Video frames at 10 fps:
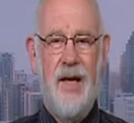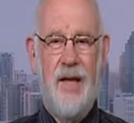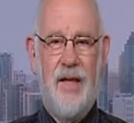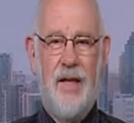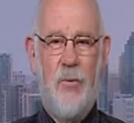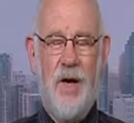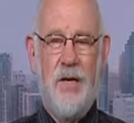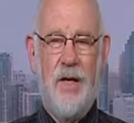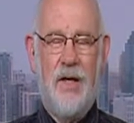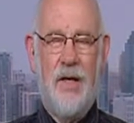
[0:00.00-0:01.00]
The, one
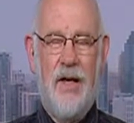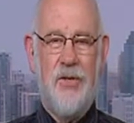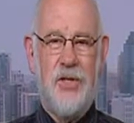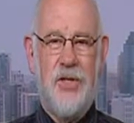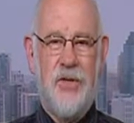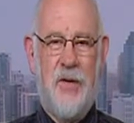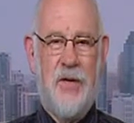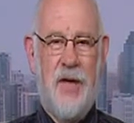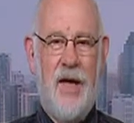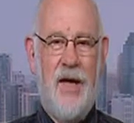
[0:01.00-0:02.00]
of the accounts is
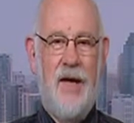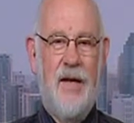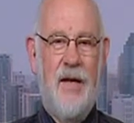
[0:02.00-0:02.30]
that they